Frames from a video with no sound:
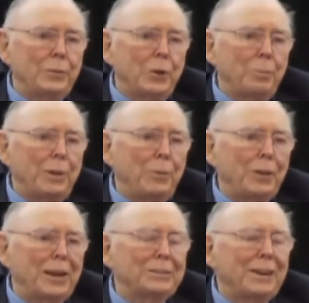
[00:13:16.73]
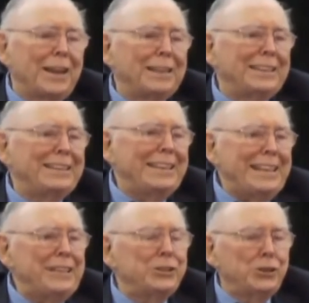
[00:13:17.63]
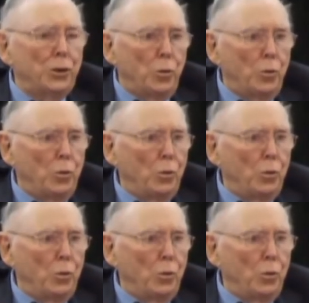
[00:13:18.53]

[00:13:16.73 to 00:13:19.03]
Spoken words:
where people are trying to teach you